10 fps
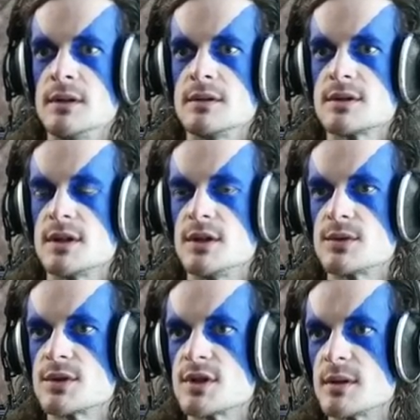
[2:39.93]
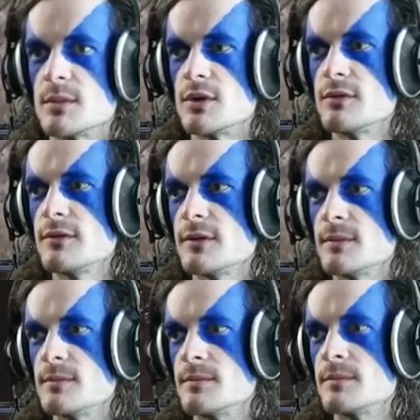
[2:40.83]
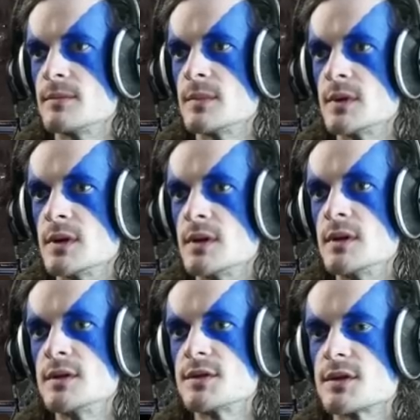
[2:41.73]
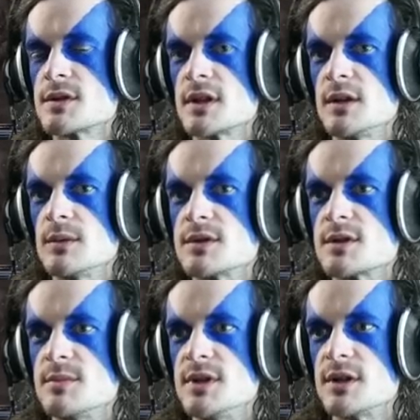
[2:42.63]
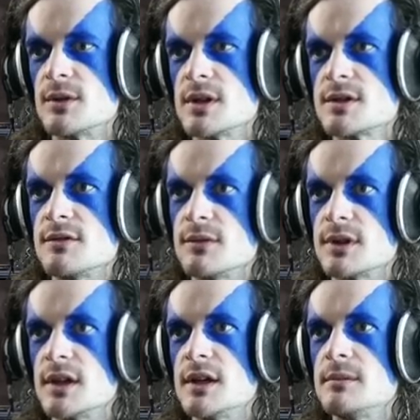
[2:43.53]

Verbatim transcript: It's an interesting move. This looks like he wants to be aggressive with that.